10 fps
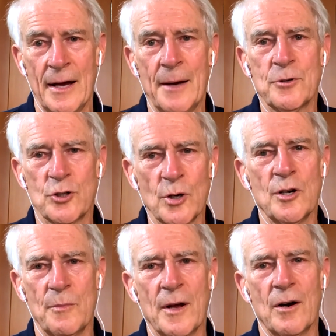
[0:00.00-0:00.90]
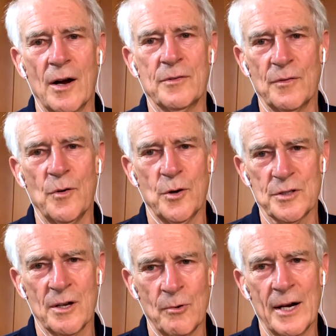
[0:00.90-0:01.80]
I'm sure you're better off to
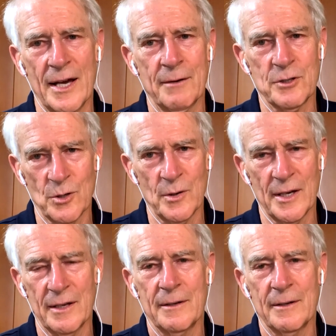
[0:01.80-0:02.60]
focus on 1 language only.